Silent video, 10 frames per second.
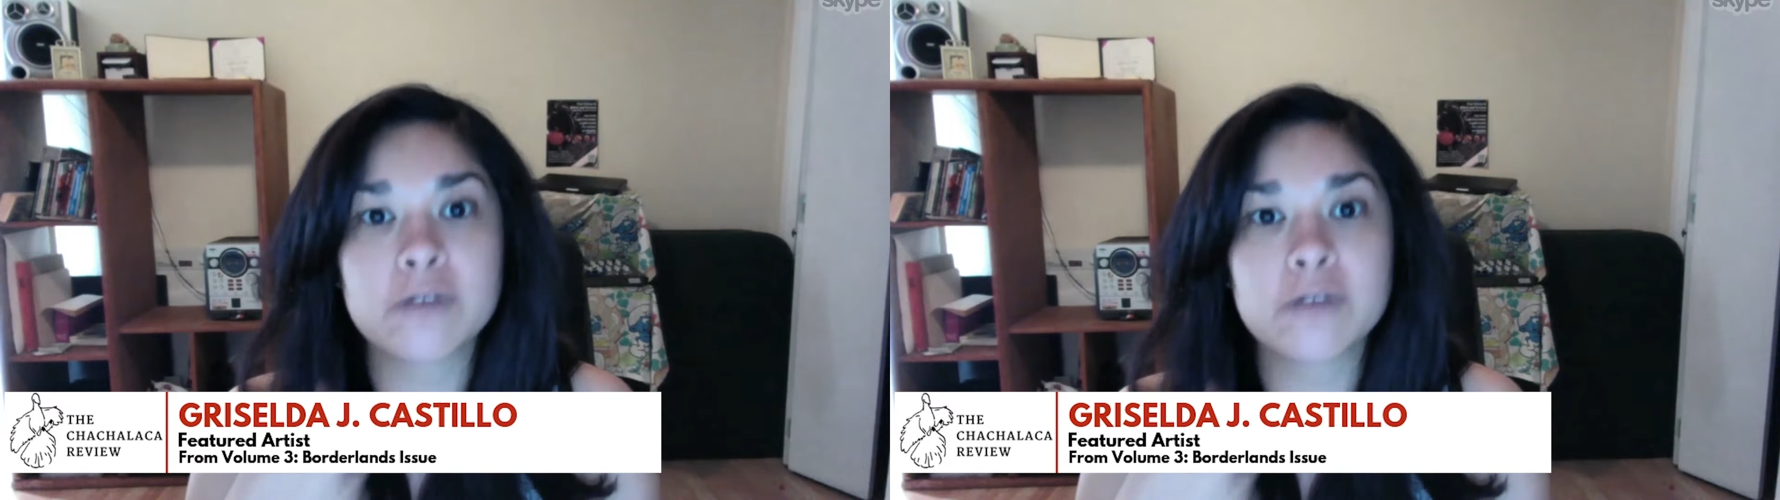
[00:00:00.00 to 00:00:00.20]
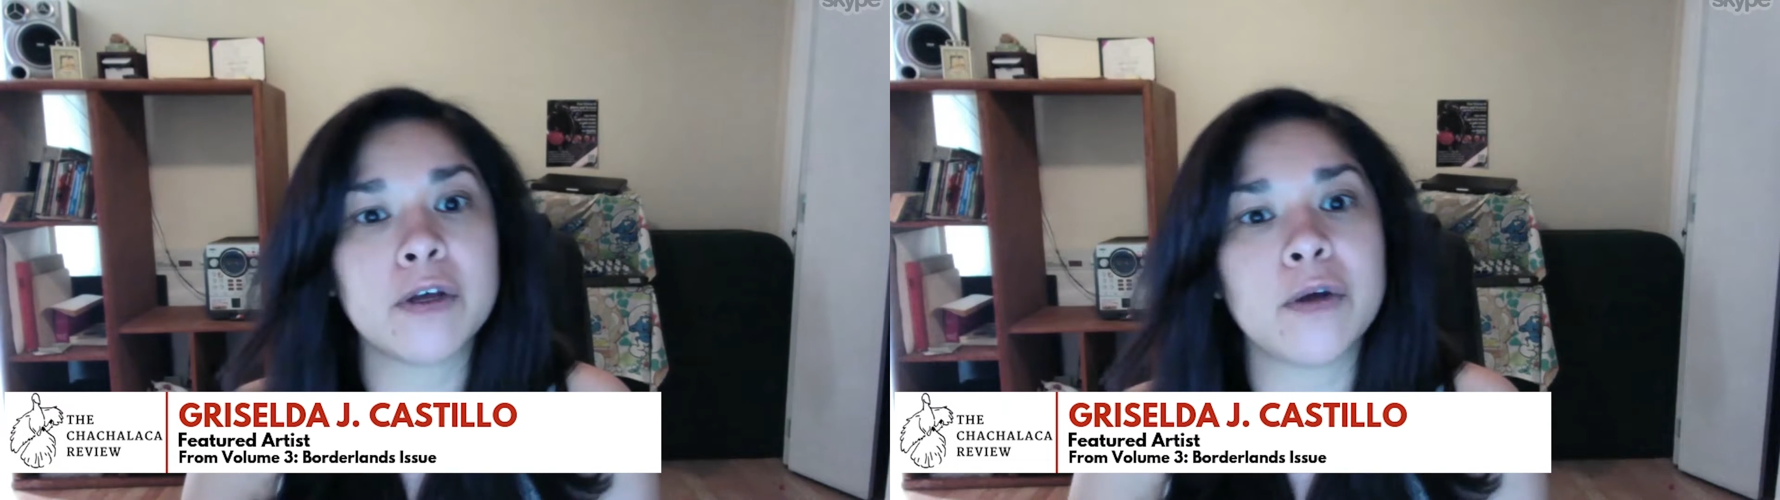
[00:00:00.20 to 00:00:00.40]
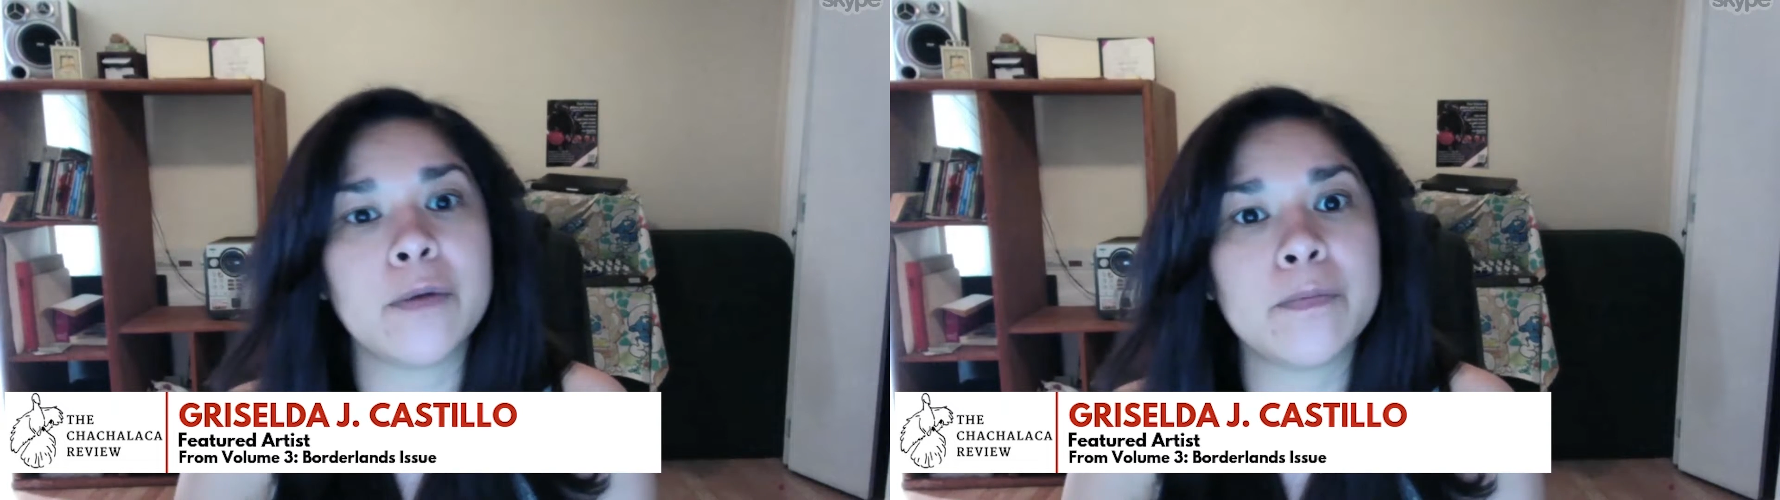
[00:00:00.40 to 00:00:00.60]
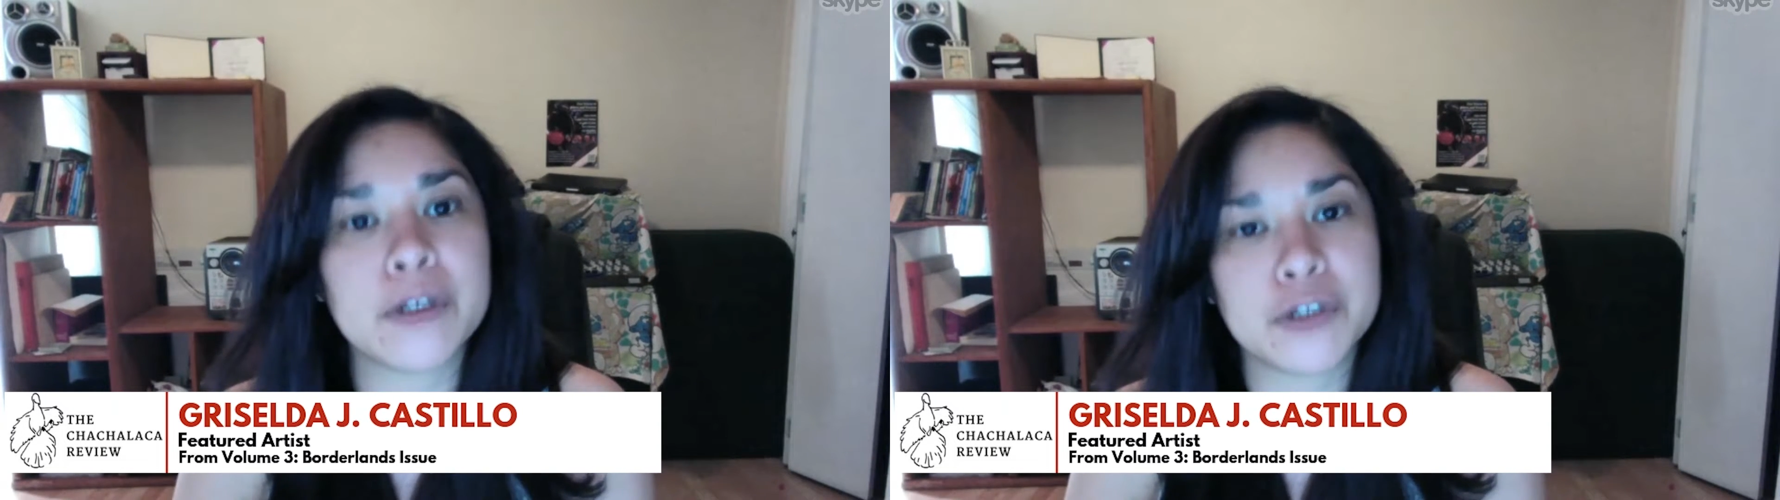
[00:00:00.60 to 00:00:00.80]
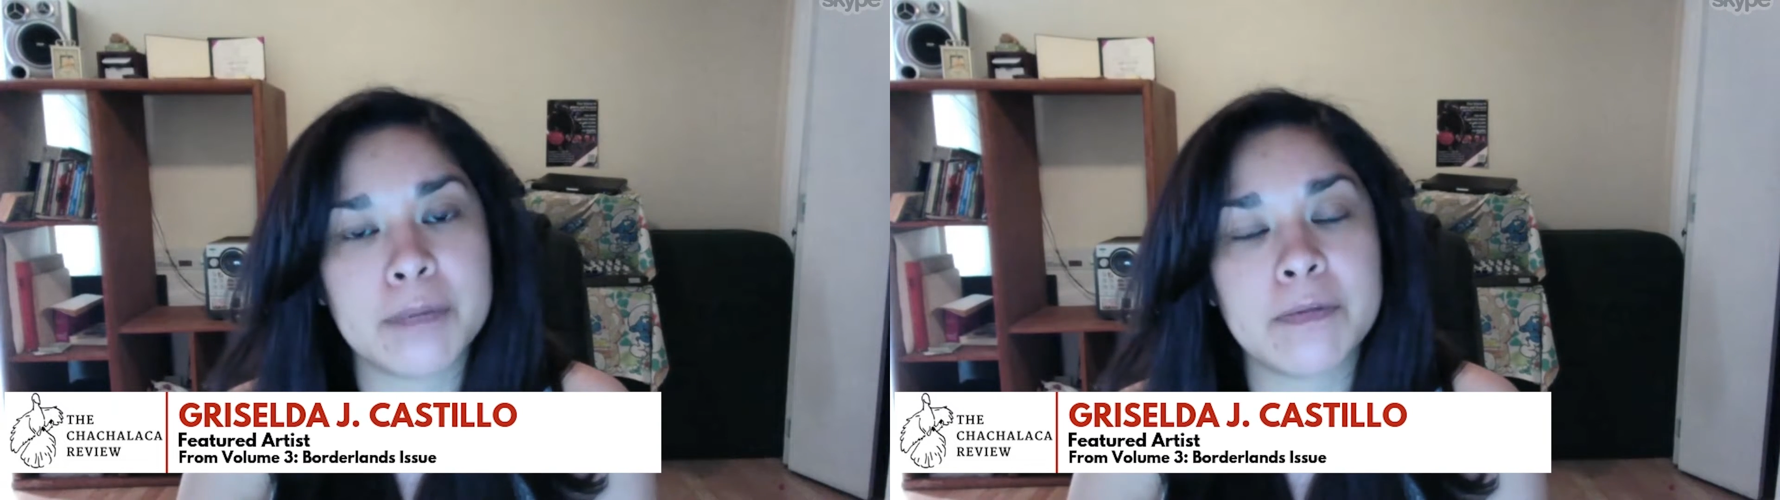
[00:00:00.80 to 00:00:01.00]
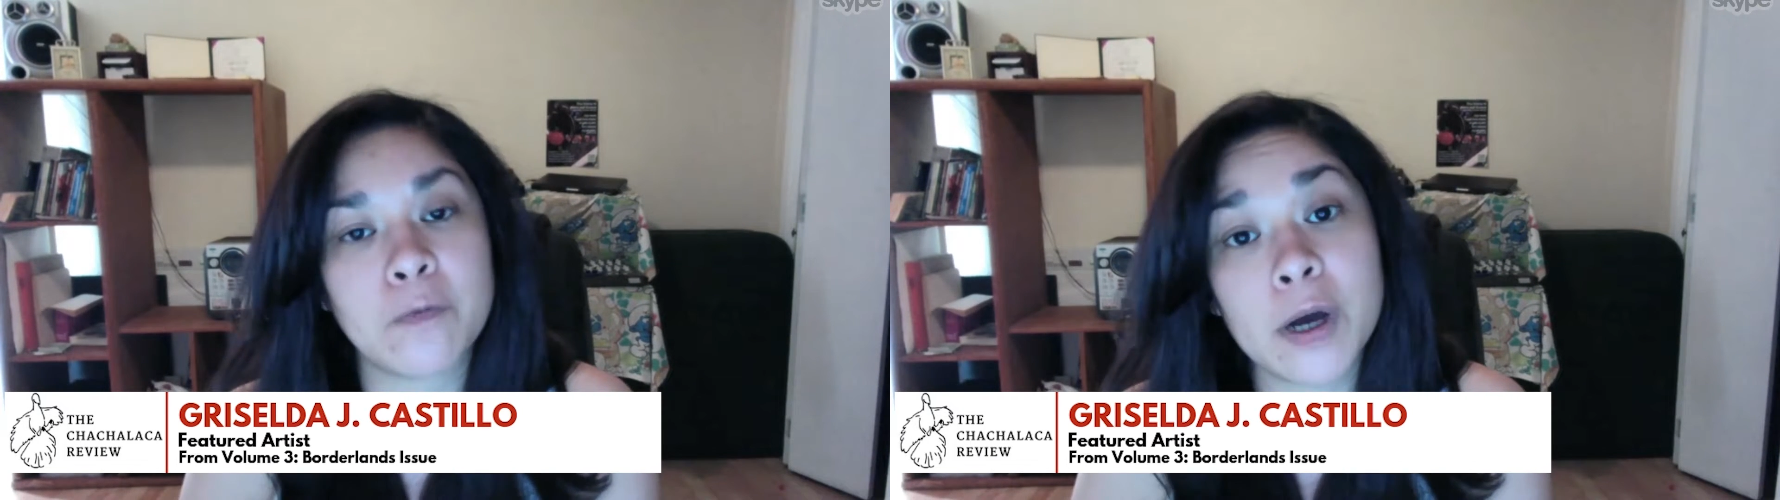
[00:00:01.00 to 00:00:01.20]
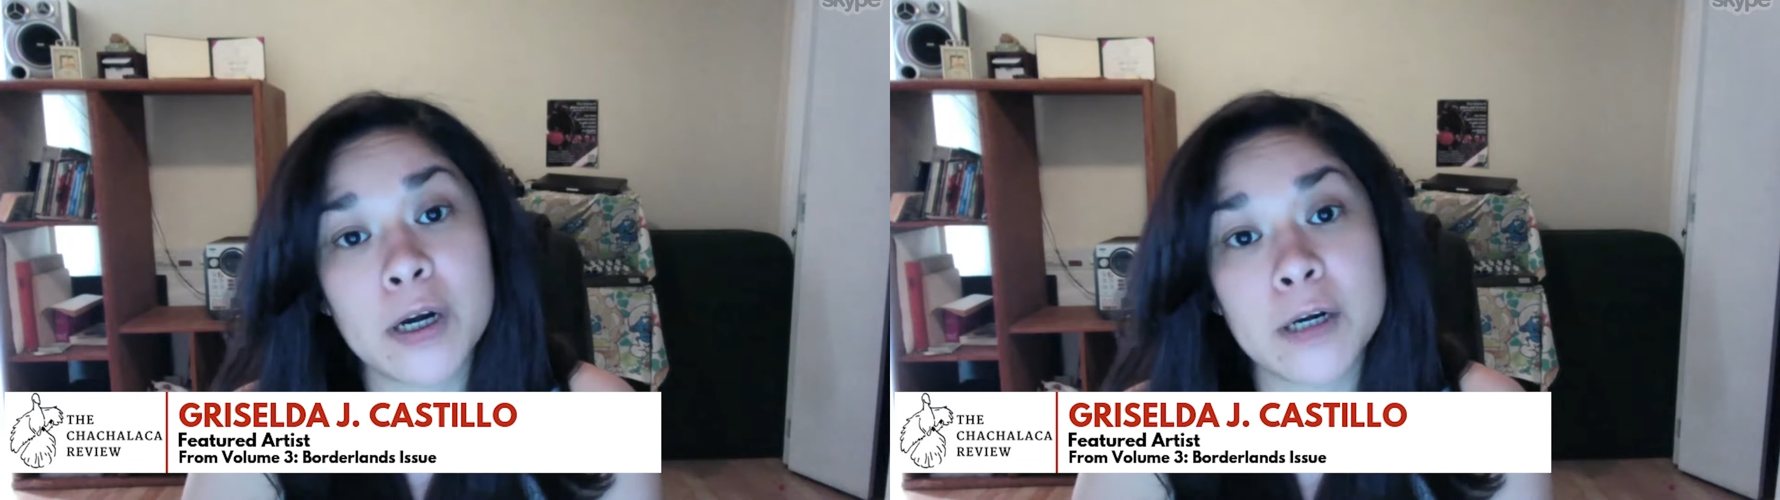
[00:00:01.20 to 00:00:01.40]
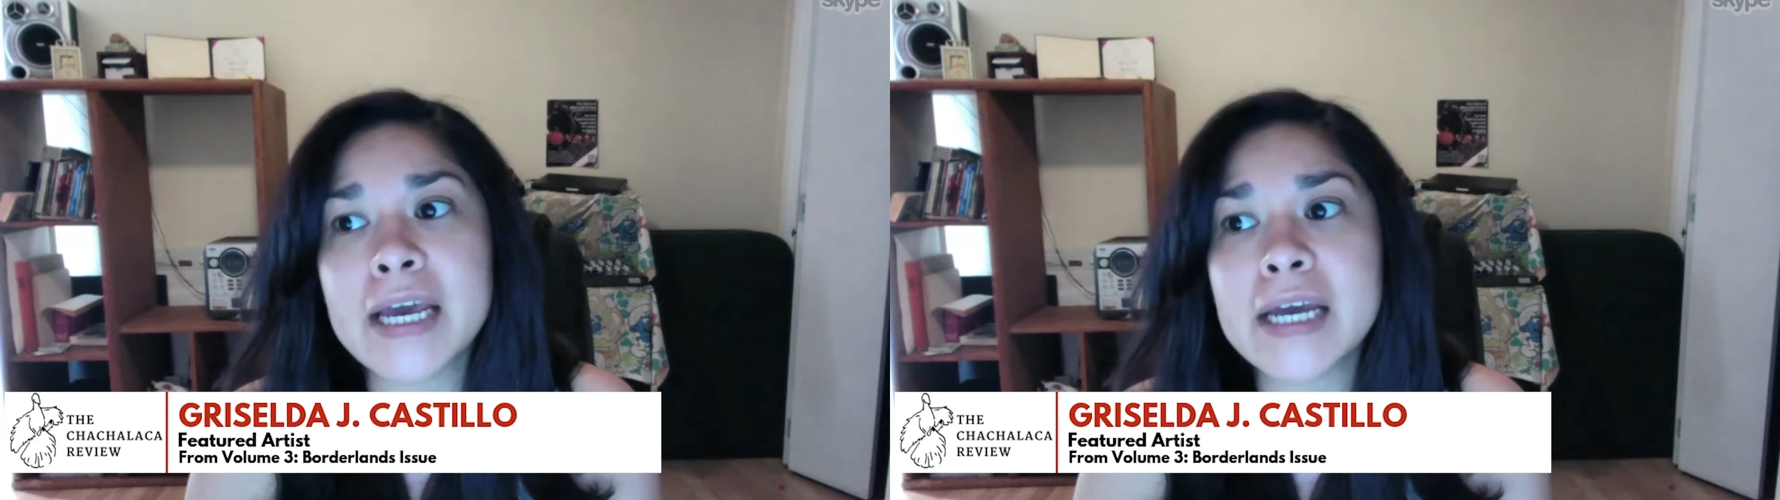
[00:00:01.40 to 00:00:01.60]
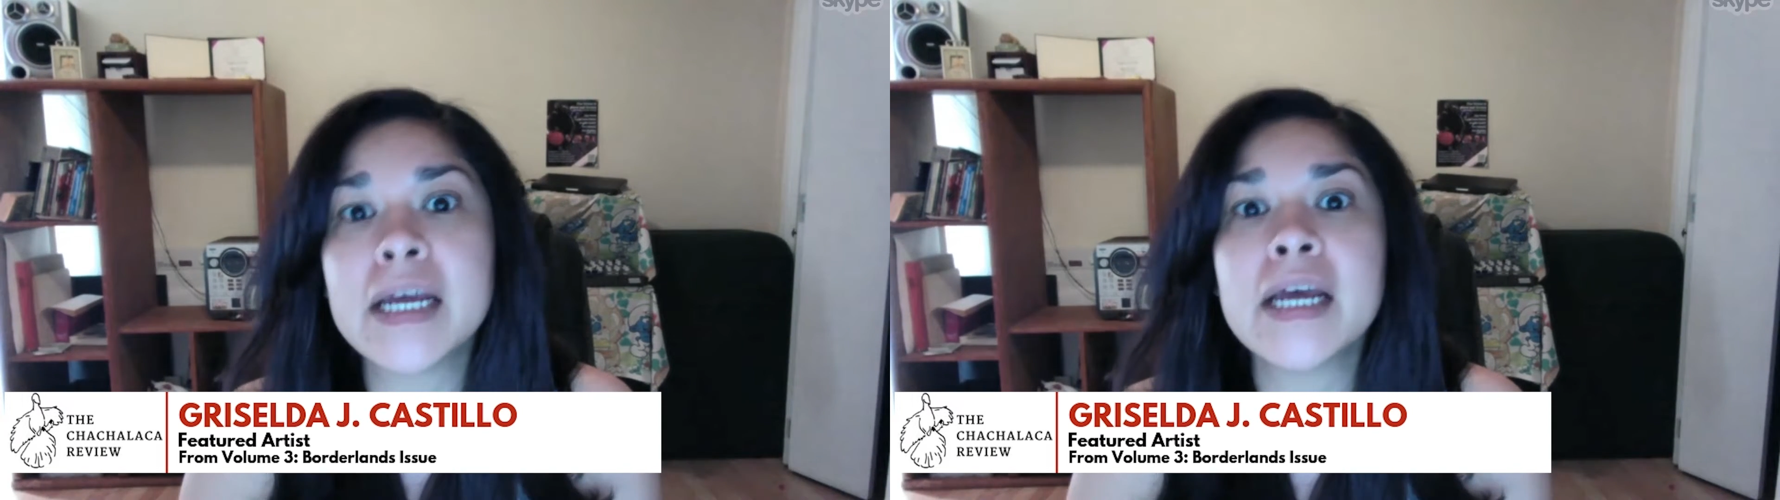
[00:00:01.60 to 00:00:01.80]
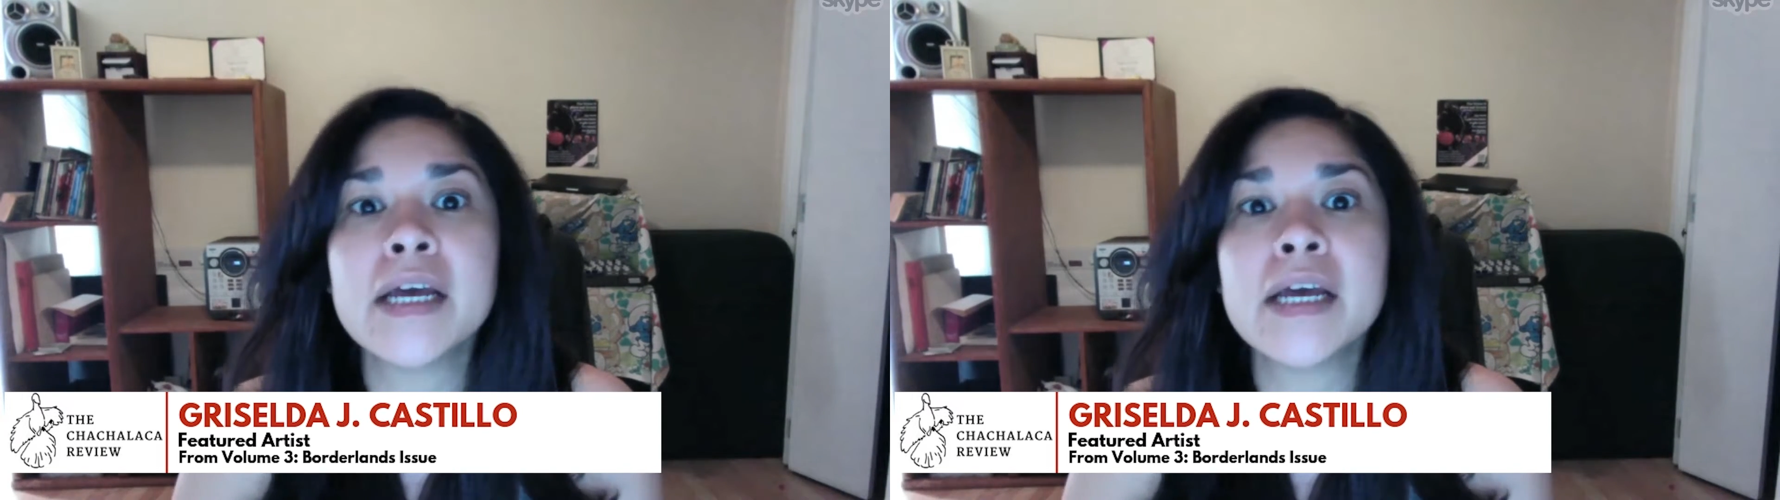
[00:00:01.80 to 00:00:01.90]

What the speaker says: film The Shape of Water. And